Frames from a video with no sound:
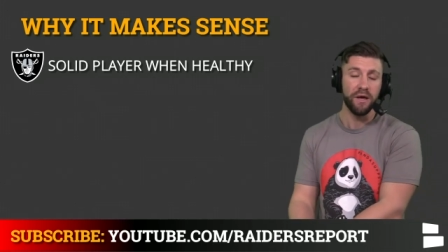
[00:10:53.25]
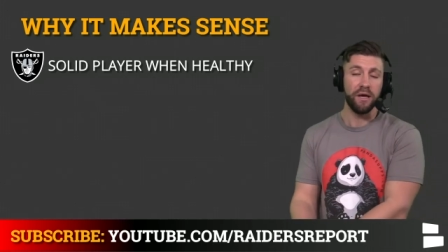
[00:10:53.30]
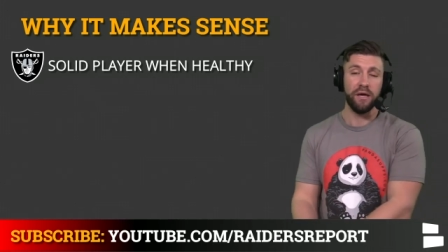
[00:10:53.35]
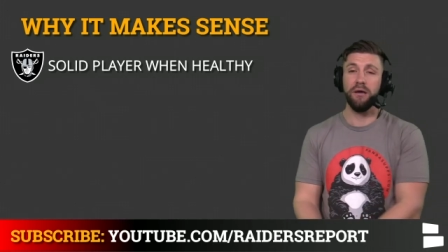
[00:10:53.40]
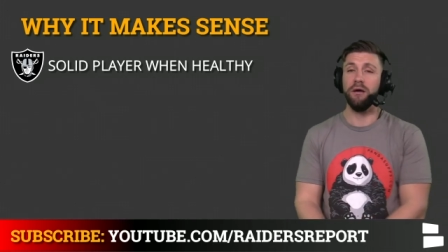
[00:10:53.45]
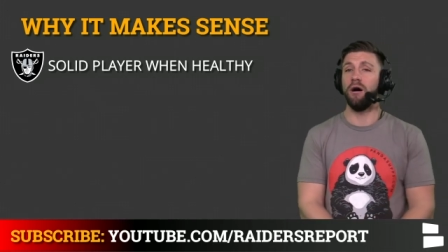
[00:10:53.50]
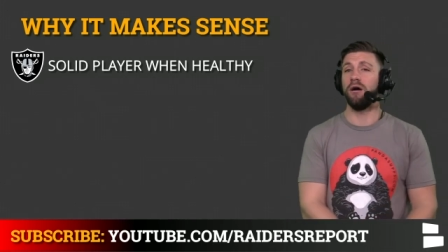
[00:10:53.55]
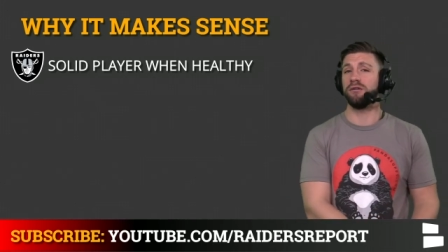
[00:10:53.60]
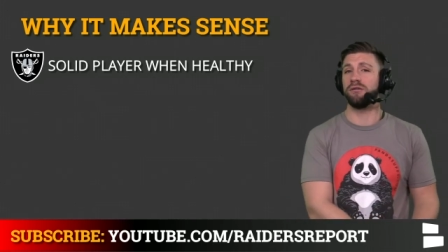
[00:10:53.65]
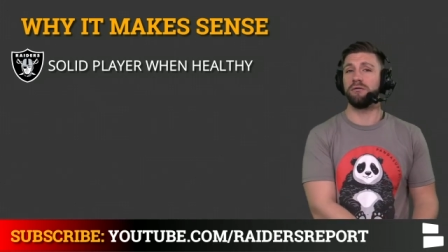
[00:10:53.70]

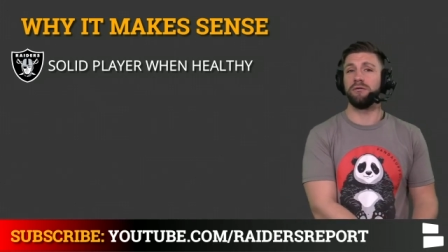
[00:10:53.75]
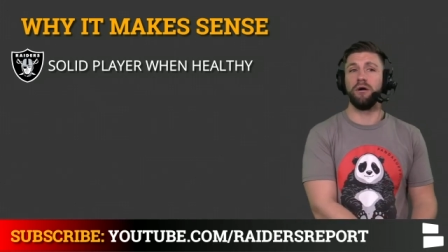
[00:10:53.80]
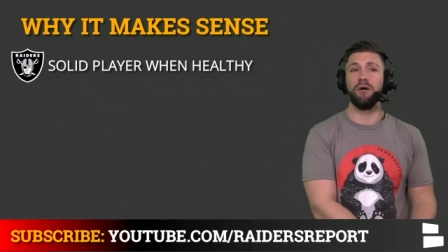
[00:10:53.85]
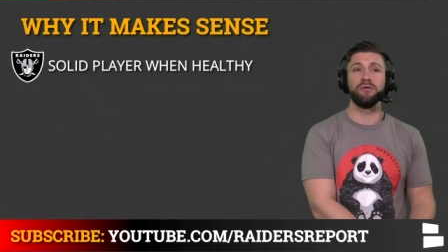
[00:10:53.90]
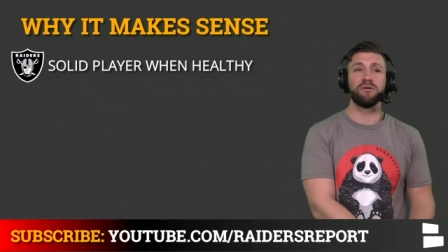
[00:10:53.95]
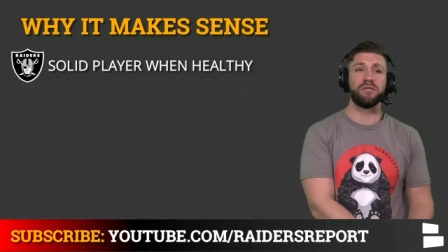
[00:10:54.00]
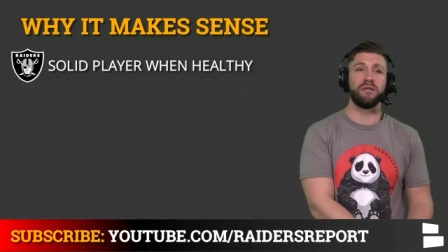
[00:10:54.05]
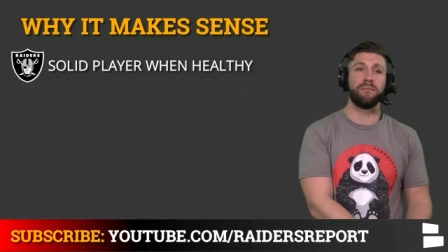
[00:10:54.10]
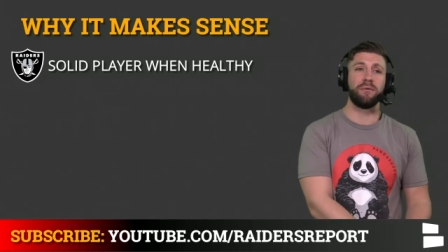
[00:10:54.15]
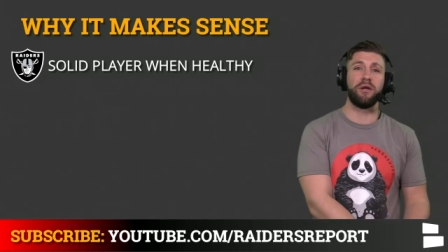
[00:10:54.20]
He also
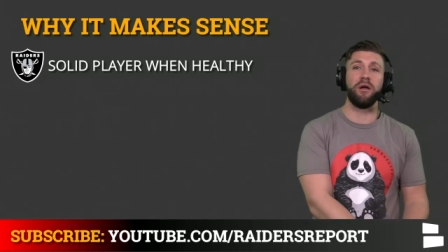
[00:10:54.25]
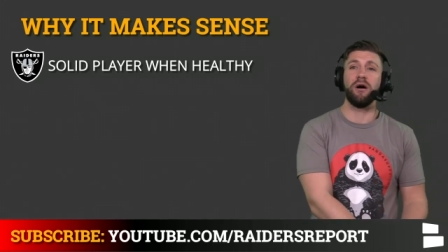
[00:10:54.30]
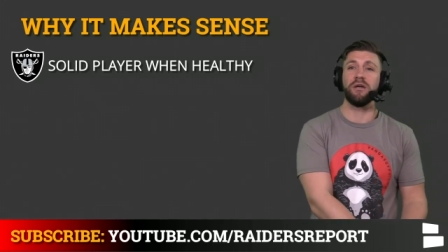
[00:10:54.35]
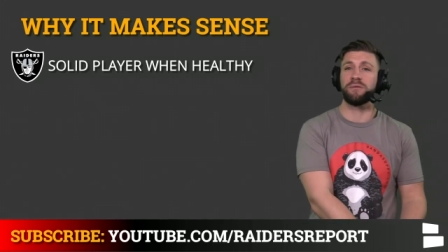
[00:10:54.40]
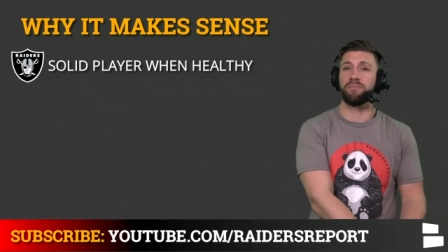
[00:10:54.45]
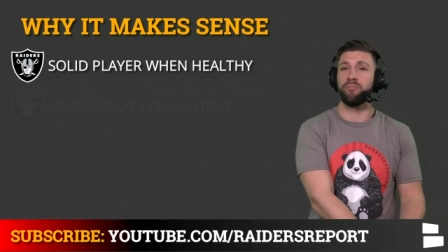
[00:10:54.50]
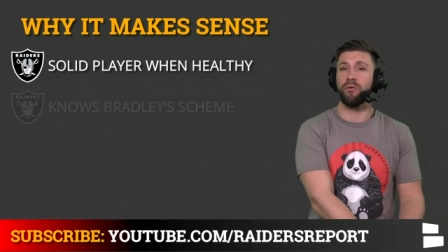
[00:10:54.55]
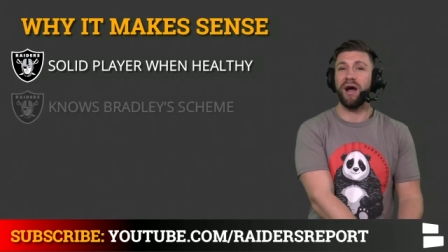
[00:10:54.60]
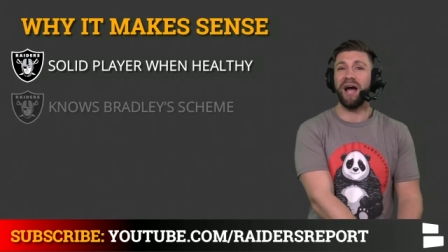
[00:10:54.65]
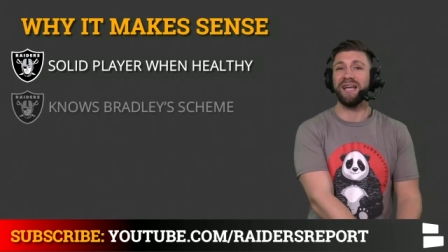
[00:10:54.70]
knows the
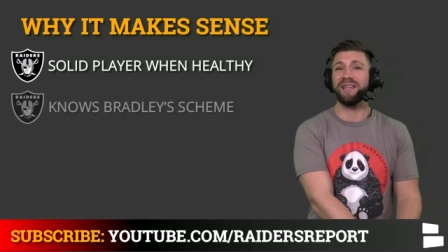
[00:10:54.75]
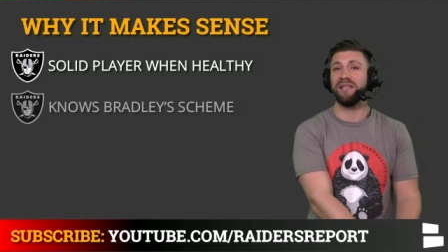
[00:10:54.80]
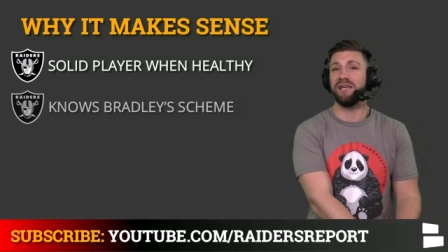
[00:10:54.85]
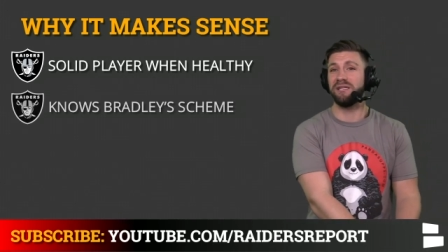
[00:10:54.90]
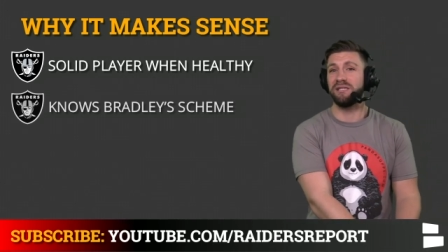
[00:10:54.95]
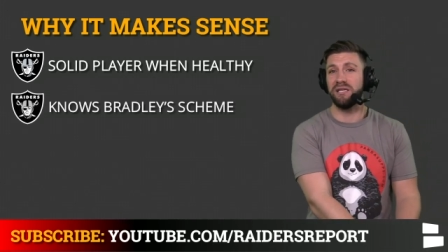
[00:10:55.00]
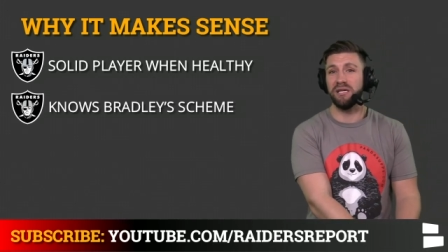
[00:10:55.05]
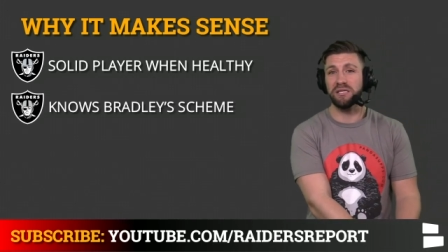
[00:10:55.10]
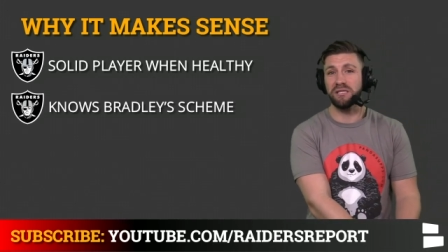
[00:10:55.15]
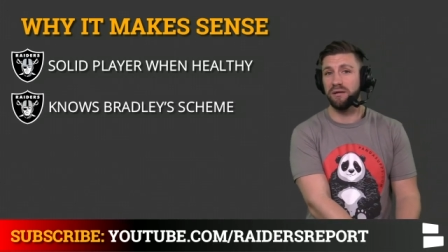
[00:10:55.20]
Gus Bradley
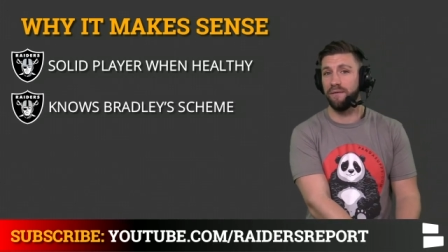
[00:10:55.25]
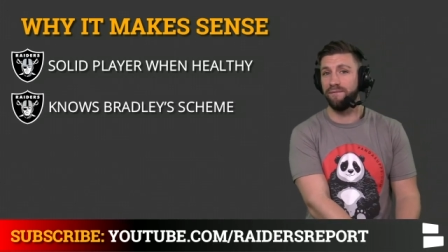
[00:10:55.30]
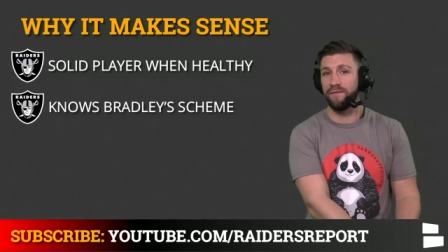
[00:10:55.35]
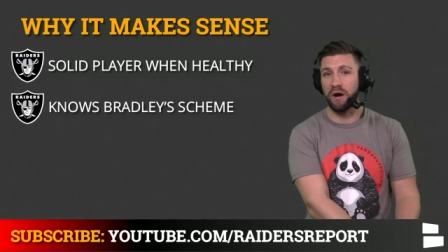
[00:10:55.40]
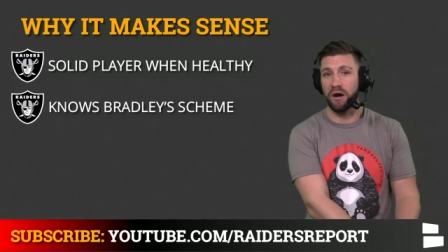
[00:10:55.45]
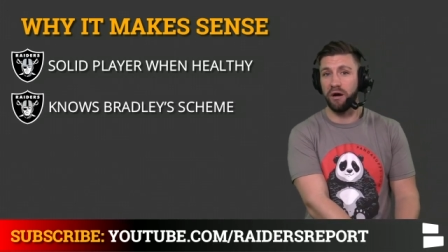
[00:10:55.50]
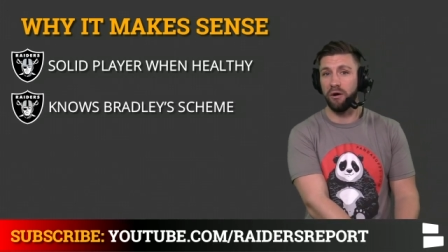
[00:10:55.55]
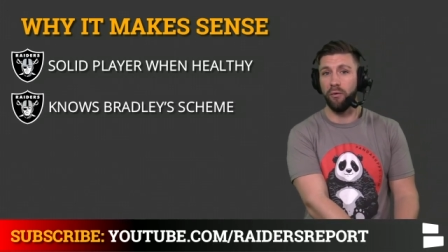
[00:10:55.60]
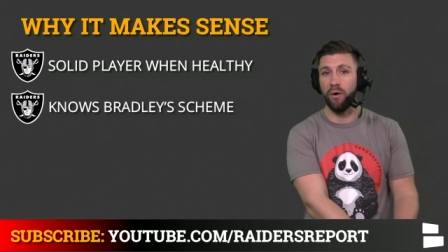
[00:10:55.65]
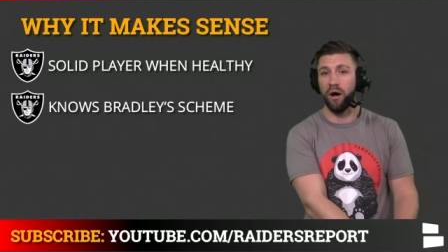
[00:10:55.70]
system
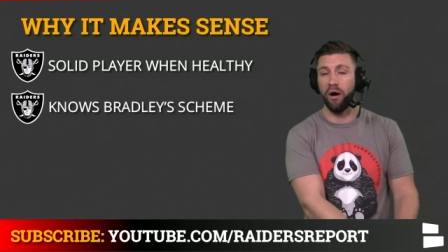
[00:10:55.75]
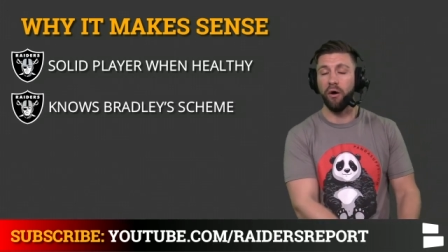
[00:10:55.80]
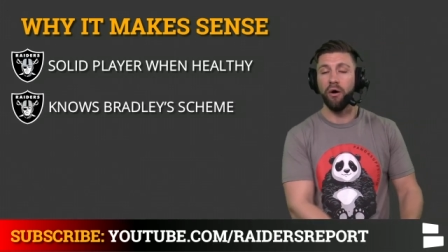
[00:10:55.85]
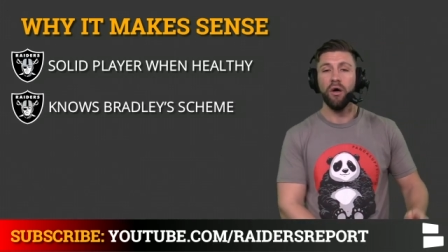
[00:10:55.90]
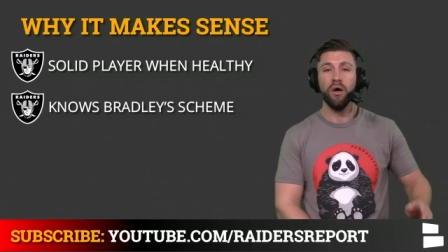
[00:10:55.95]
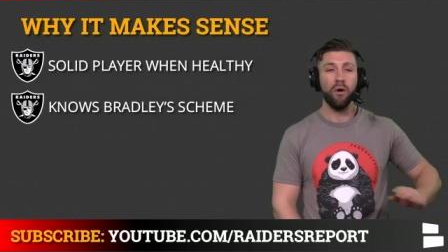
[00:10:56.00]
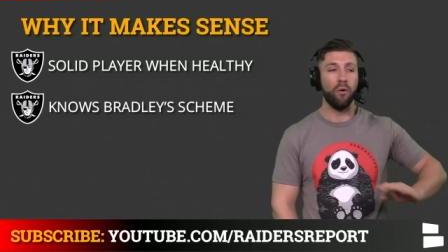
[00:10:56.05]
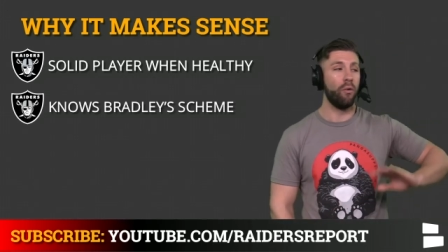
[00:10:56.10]
very well.